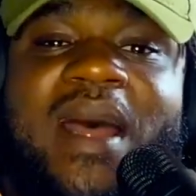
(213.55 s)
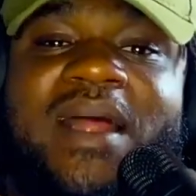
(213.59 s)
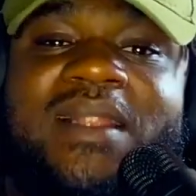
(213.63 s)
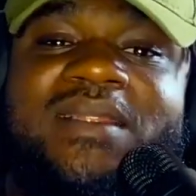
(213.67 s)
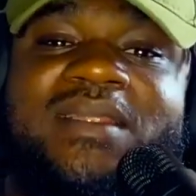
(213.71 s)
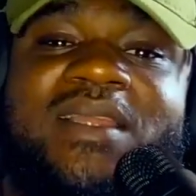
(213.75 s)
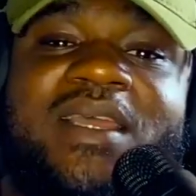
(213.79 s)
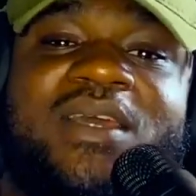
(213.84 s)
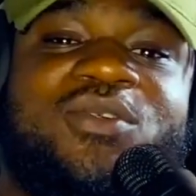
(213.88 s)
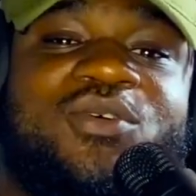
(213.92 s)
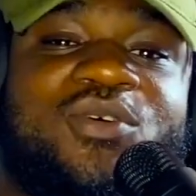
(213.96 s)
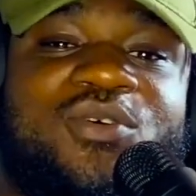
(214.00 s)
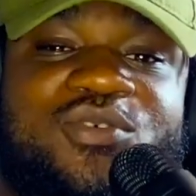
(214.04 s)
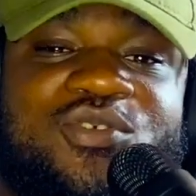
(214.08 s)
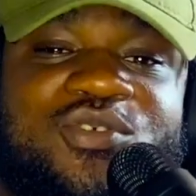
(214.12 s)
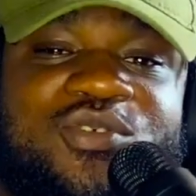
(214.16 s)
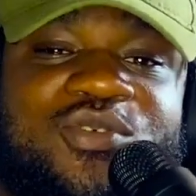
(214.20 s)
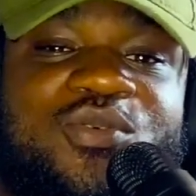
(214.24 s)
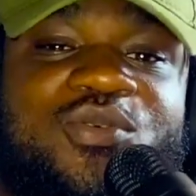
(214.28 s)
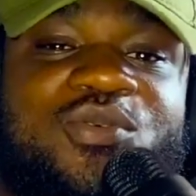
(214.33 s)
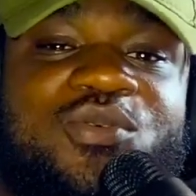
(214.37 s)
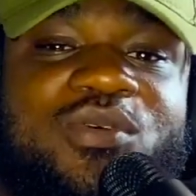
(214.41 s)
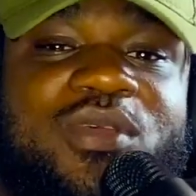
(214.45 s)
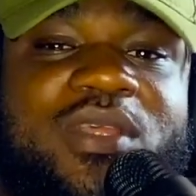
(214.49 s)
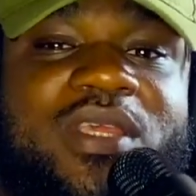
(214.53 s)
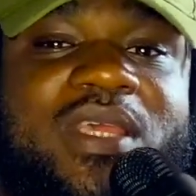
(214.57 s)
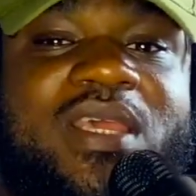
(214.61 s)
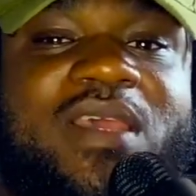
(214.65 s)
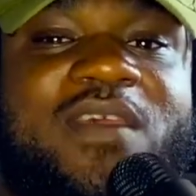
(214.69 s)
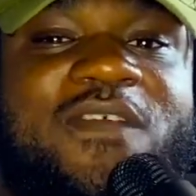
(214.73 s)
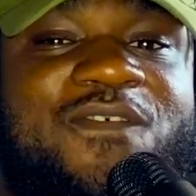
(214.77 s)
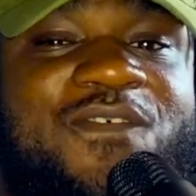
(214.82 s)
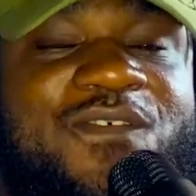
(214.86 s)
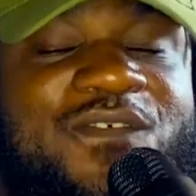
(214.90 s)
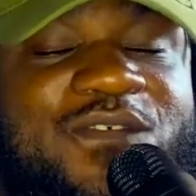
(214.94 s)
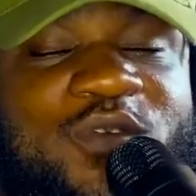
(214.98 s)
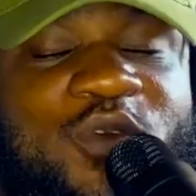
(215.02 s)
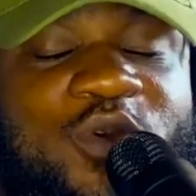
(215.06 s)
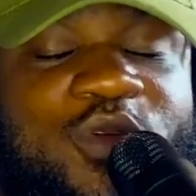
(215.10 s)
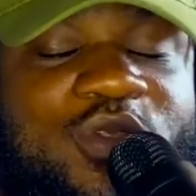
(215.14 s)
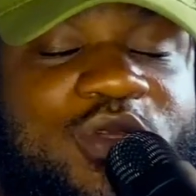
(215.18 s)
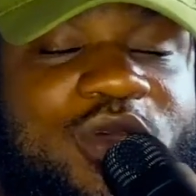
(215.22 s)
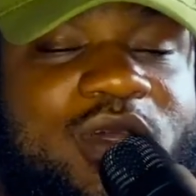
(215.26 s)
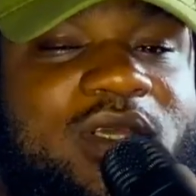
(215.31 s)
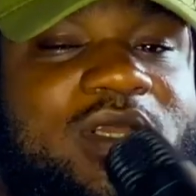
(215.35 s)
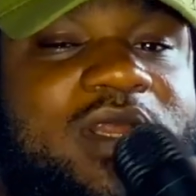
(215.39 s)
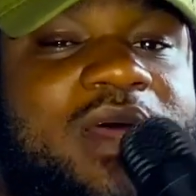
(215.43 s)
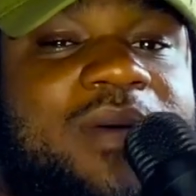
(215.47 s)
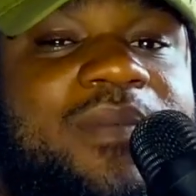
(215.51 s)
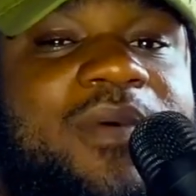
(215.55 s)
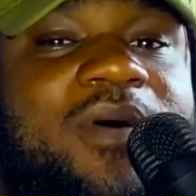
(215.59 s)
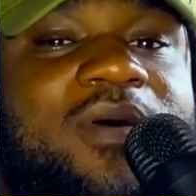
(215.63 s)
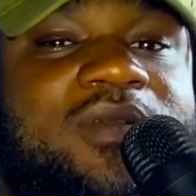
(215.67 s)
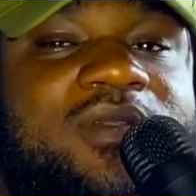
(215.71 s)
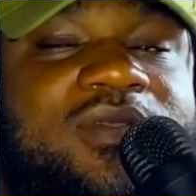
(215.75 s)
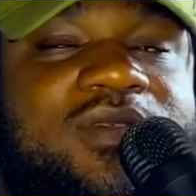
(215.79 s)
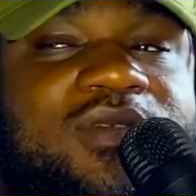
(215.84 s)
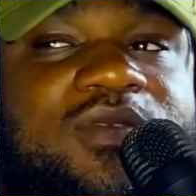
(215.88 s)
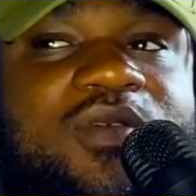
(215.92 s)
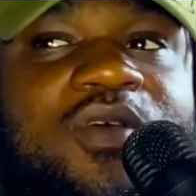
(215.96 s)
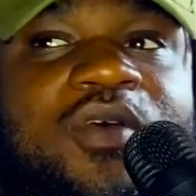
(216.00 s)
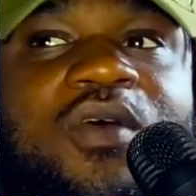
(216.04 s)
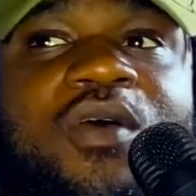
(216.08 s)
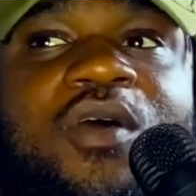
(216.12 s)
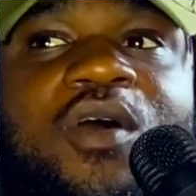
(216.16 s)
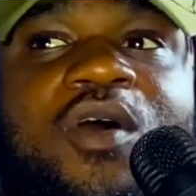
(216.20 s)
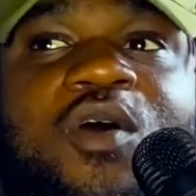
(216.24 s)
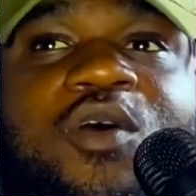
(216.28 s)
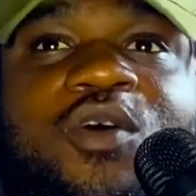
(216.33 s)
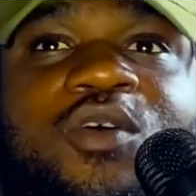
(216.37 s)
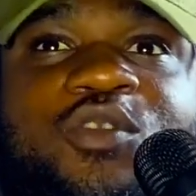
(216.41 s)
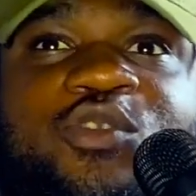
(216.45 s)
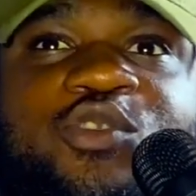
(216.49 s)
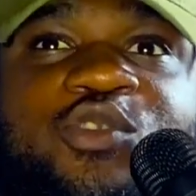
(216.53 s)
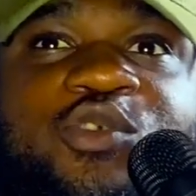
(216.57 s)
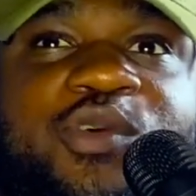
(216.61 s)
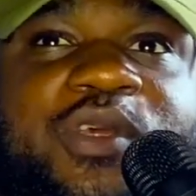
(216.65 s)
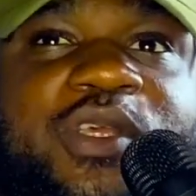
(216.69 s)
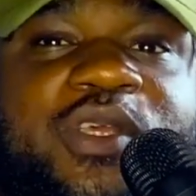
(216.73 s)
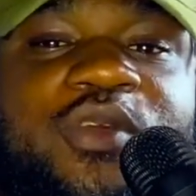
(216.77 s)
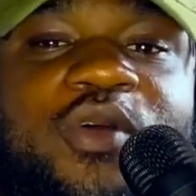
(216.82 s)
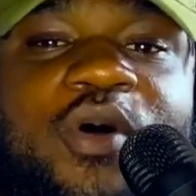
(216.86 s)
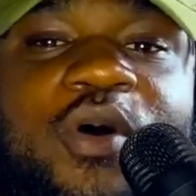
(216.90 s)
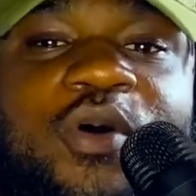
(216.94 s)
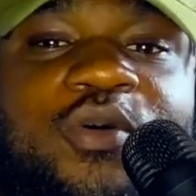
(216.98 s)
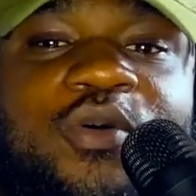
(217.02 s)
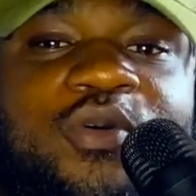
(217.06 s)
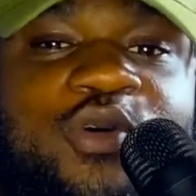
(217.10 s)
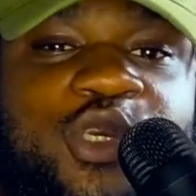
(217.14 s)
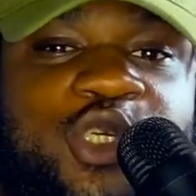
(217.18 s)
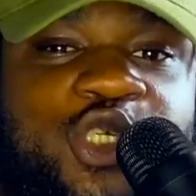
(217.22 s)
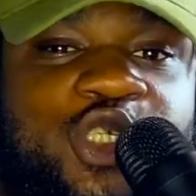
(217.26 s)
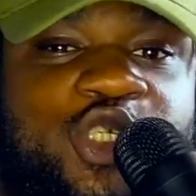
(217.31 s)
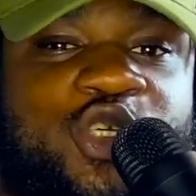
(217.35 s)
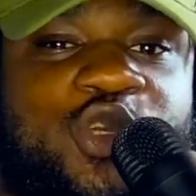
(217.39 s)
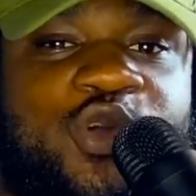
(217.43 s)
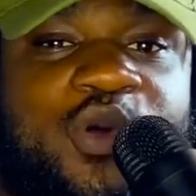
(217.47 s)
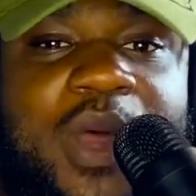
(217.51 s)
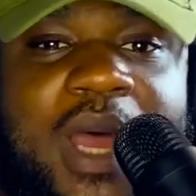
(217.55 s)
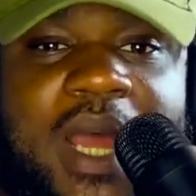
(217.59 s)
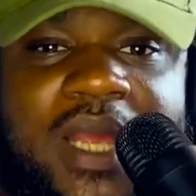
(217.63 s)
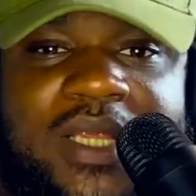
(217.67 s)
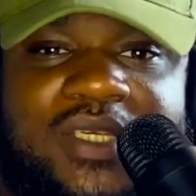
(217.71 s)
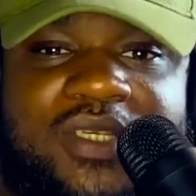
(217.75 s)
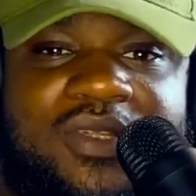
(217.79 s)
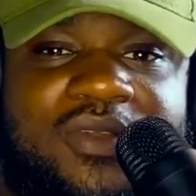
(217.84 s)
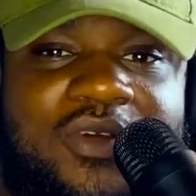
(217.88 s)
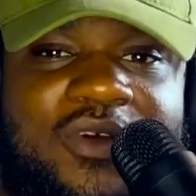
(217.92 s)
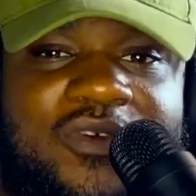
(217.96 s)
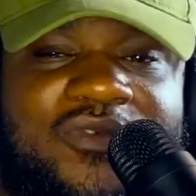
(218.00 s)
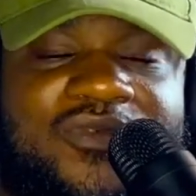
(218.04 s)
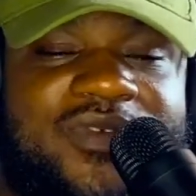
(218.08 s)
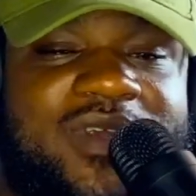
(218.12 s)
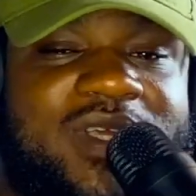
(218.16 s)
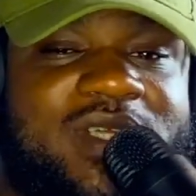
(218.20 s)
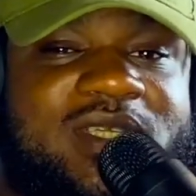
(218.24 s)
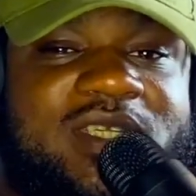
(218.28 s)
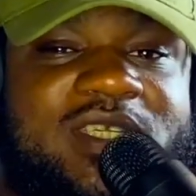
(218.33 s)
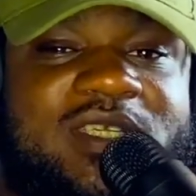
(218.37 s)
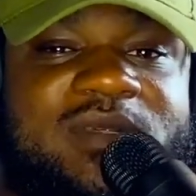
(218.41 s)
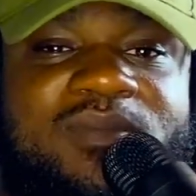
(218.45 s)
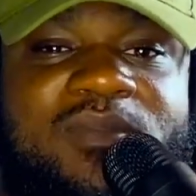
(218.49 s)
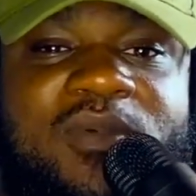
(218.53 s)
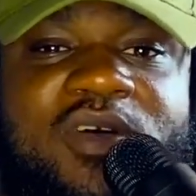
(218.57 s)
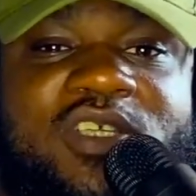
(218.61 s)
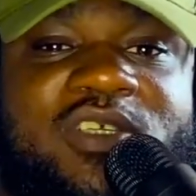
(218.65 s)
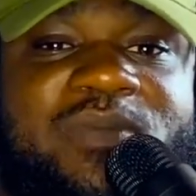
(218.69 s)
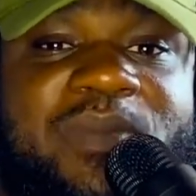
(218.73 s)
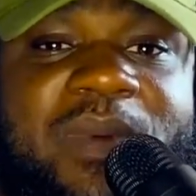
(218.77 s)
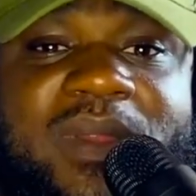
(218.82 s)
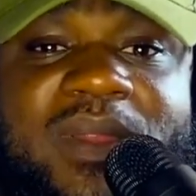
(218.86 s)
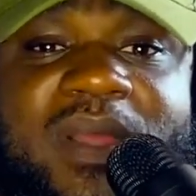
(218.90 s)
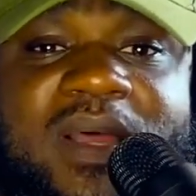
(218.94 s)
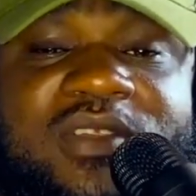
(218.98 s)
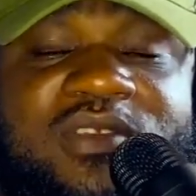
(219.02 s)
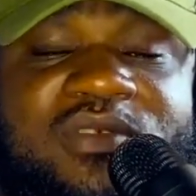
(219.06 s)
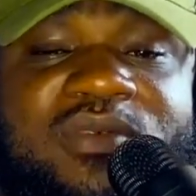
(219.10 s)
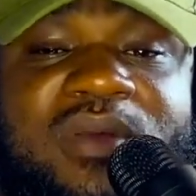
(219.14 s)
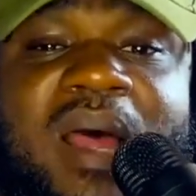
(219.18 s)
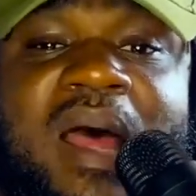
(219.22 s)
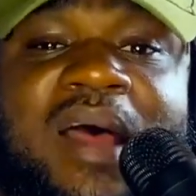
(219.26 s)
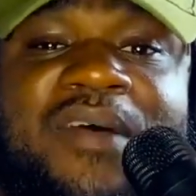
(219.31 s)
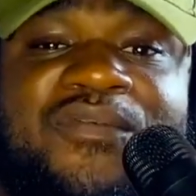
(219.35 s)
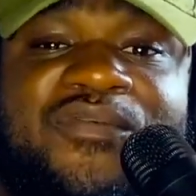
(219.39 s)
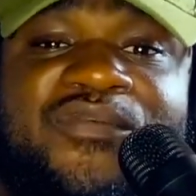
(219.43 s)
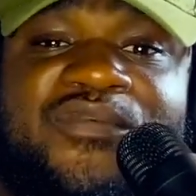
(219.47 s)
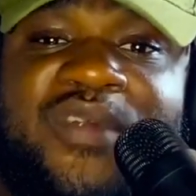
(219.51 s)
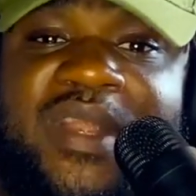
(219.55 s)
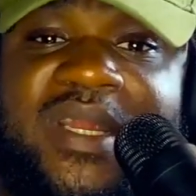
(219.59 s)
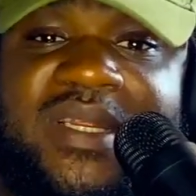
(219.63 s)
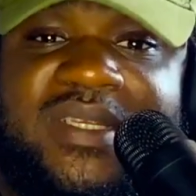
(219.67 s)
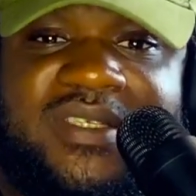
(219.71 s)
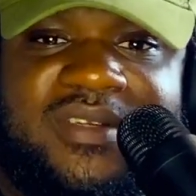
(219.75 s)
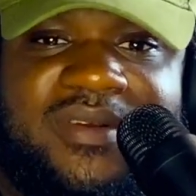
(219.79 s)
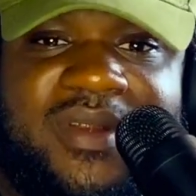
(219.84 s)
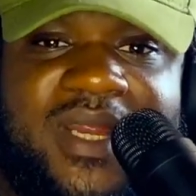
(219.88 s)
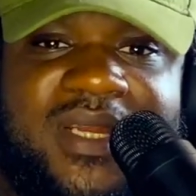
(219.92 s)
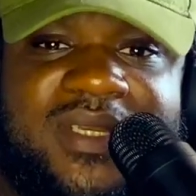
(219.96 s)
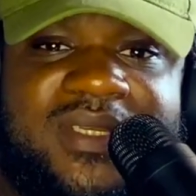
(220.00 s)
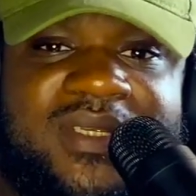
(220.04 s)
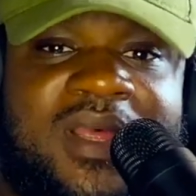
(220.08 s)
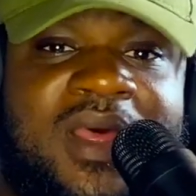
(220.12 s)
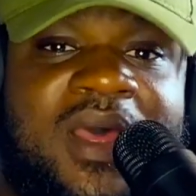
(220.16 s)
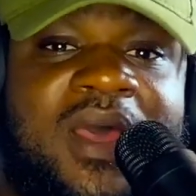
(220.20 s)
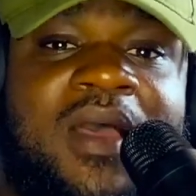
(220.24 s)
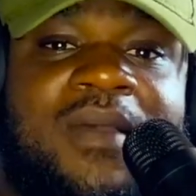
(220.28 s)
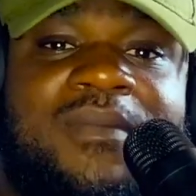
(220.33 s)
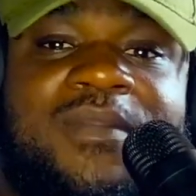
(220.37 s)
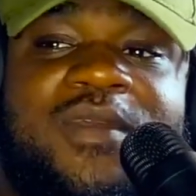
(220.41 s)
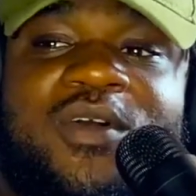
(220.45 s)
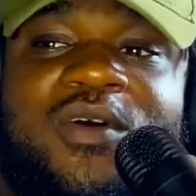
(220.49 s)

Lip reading: And then also, if you're talking about doing your own show and stuff, it is much better to have friends, right?